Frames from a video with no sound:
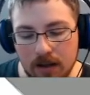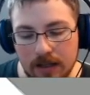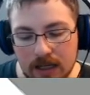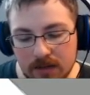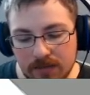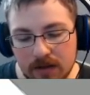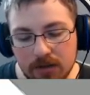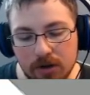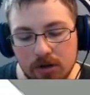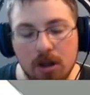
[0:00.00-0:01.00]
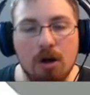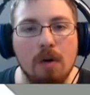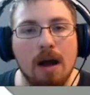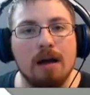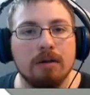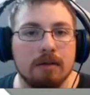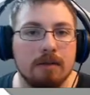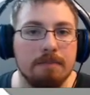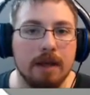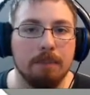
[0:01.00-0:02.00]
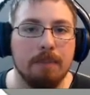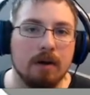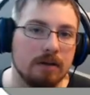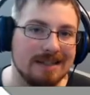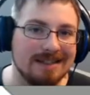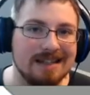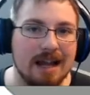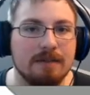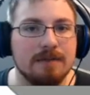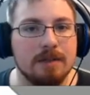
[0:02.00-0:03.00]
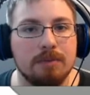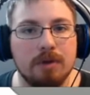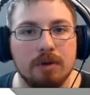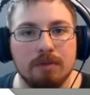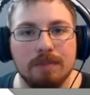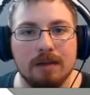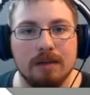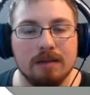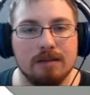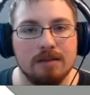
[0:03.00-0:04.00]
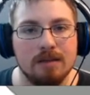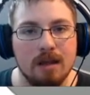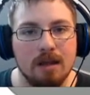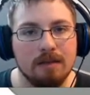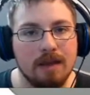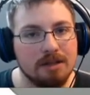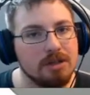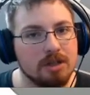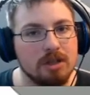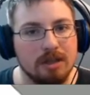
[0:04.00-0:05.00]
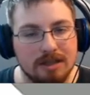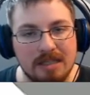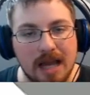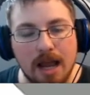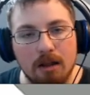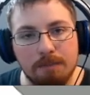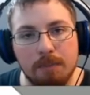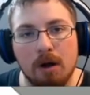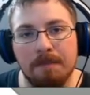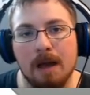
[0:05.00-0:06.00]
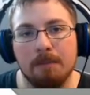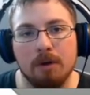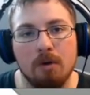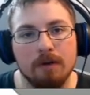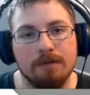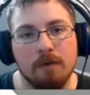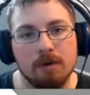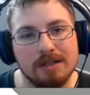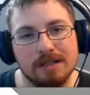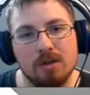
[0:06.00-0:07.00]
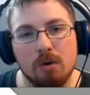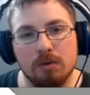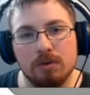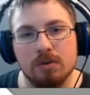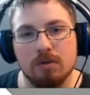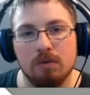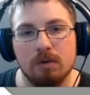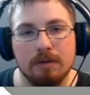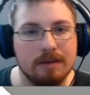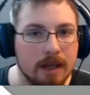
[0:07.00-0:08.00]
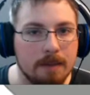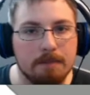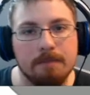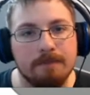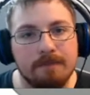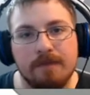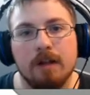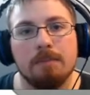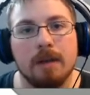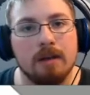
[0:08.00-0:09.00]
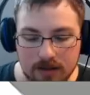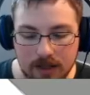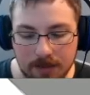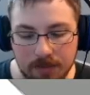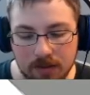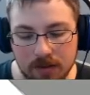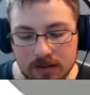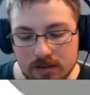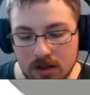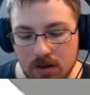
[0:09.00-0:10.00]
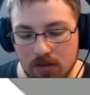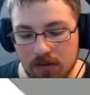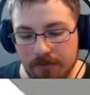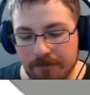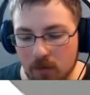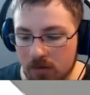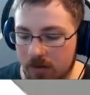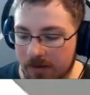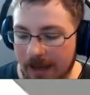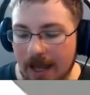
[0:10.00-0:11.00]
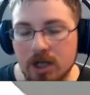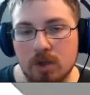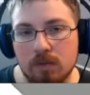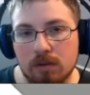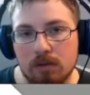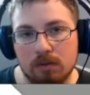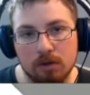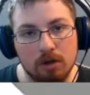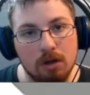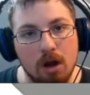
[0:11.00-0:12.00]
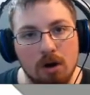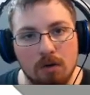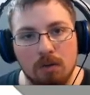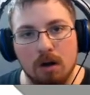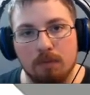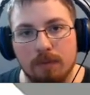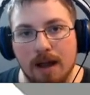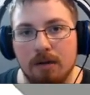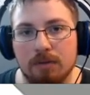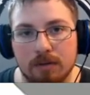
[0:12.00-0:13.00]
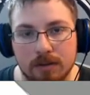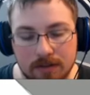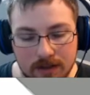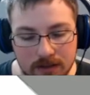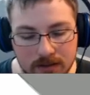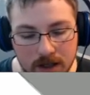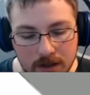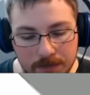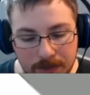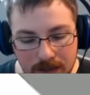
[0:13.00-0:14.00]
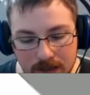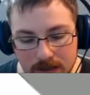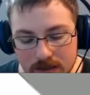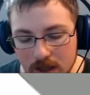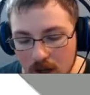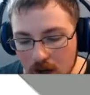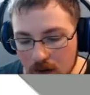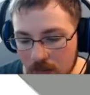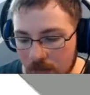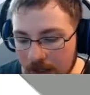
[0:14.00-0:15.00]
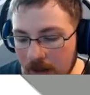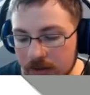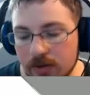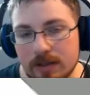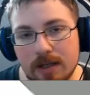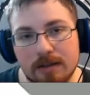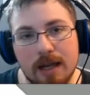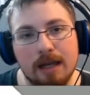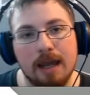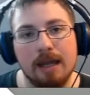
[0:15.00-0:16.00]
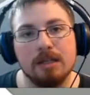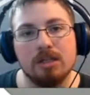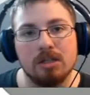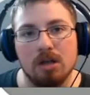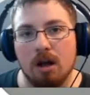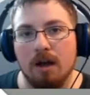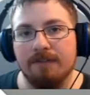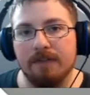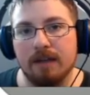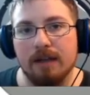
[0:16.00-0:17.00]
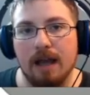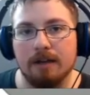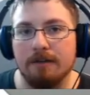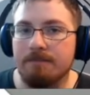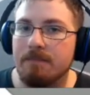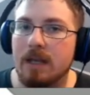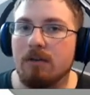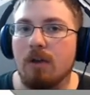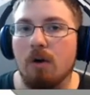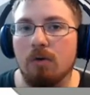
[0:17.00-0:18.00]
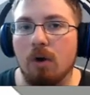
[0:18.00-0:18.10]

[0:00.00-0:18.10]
even the glow onto the metal parts is kind of subdued, because that's just the style of bulb that I'm going for, is this old school dim filament type look. So for the actual glow around the entire piece, what I'll do is I'll take a soft kind of mid-tone